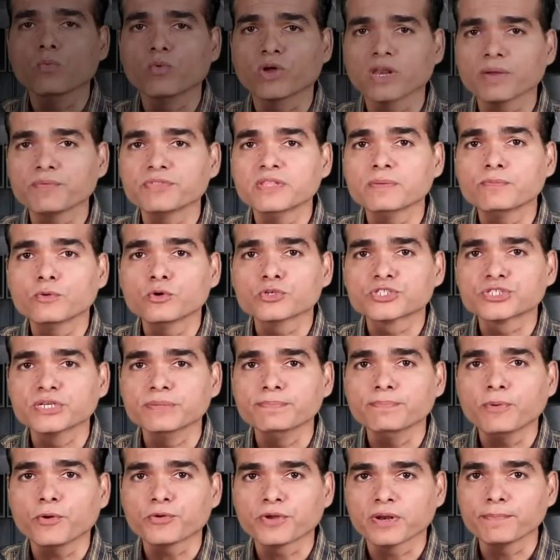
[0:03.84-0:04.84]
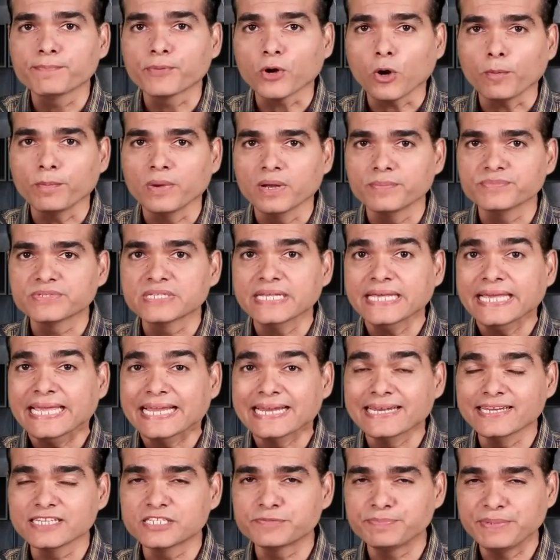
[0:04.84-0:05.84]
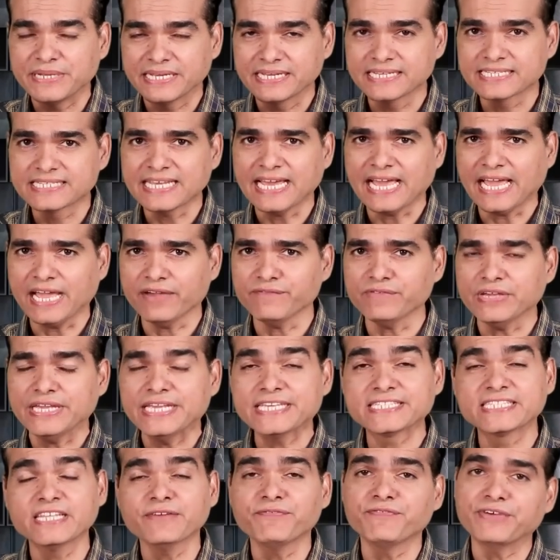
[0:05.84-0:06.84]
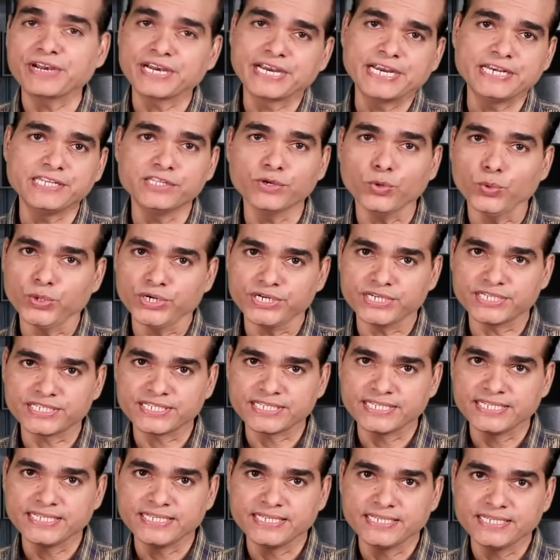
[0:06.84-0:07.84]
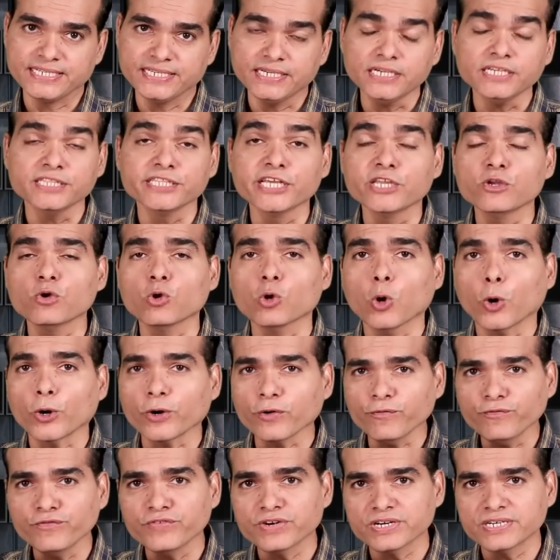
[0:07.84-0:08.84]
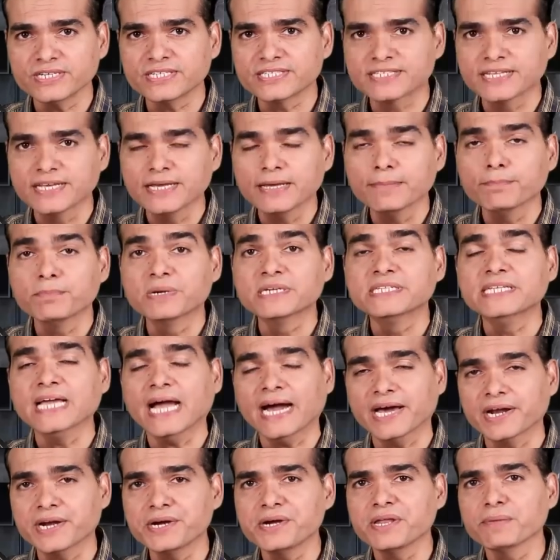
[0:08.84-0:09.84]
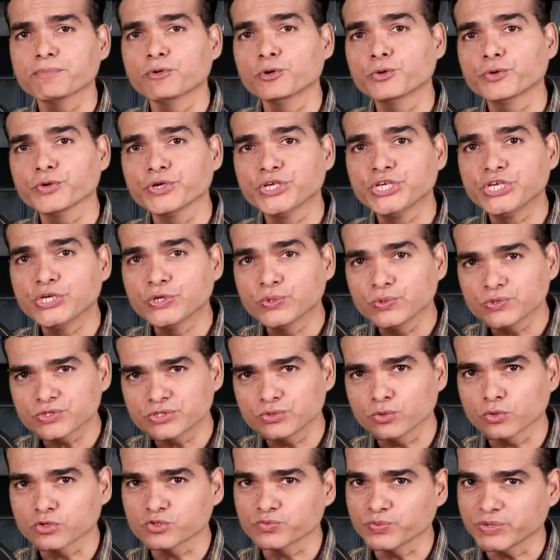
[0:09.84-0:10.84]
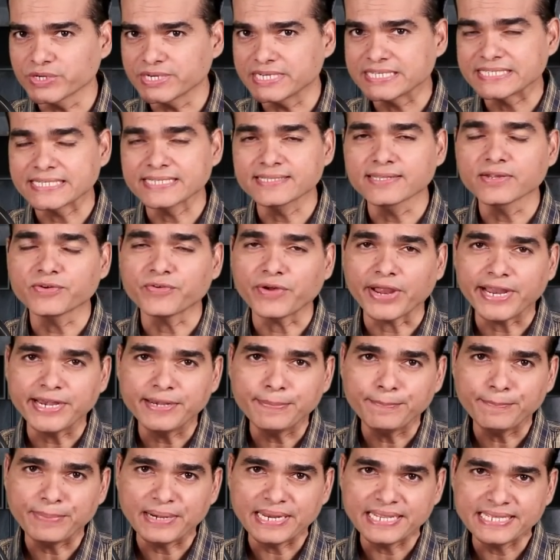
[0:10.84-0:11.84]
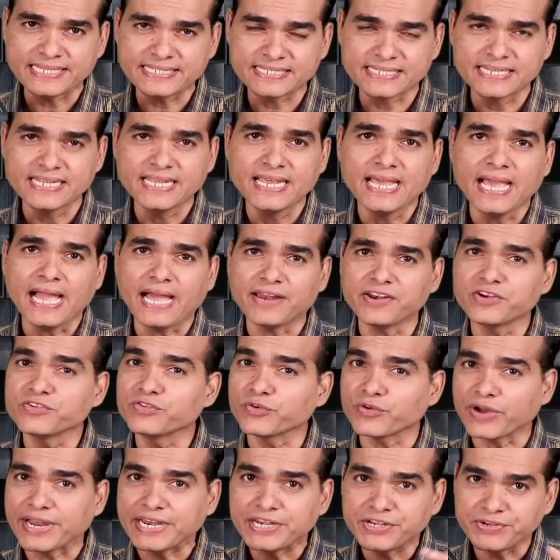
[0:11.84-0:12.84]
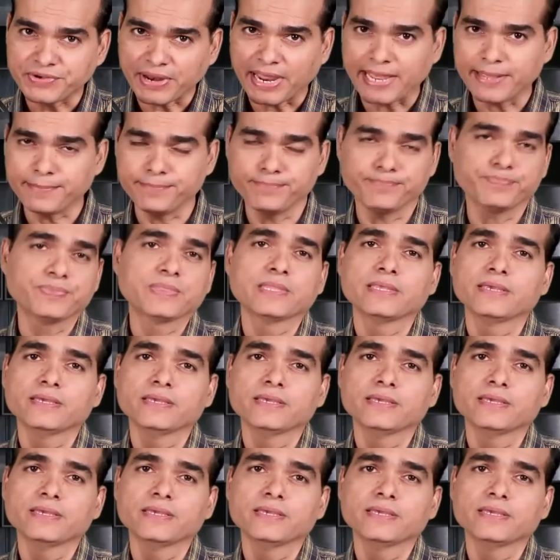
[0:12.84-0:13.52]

One of the most important problems English speakers have is they forget the words. They know a lot of words, but they aren't able to use those words in the right place and at the right time.